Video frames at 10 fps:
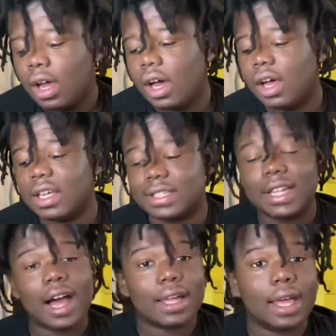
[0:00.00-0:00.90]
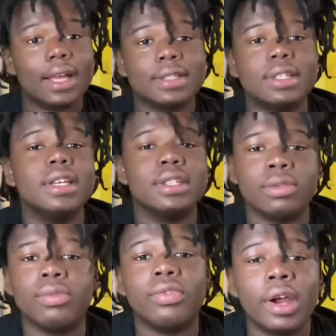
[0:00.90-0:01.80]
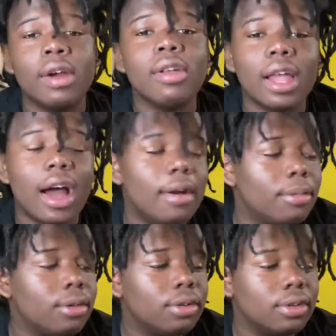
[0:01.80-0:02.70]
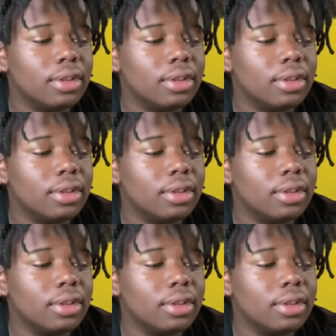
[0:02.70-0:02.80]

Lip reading: StockX is very reliable.